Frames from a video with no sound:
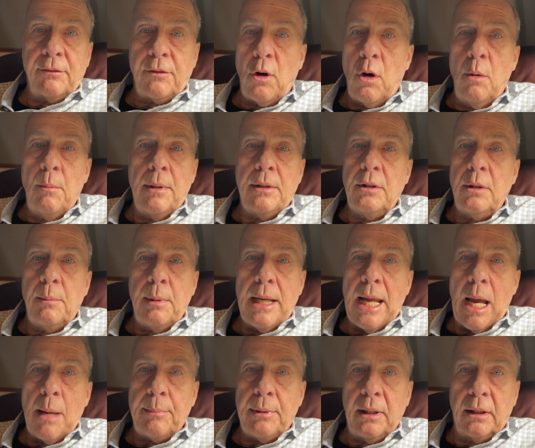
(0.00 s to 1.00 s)
home, and you'd be
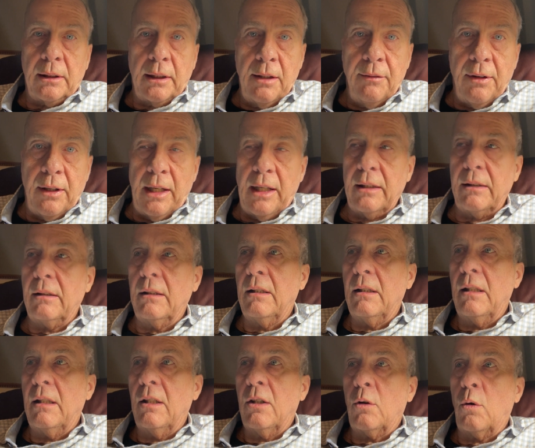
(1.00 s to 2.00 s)
happy to live in it.
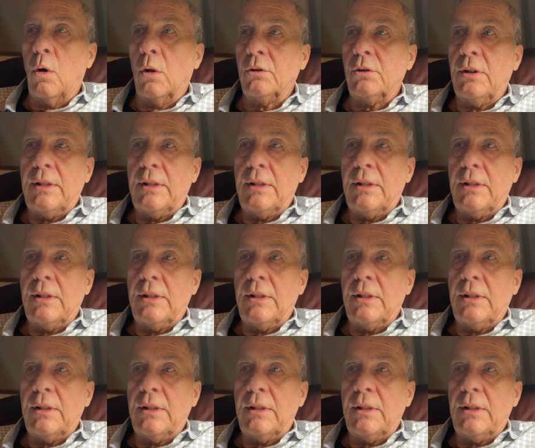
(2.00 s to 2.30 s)
Of course,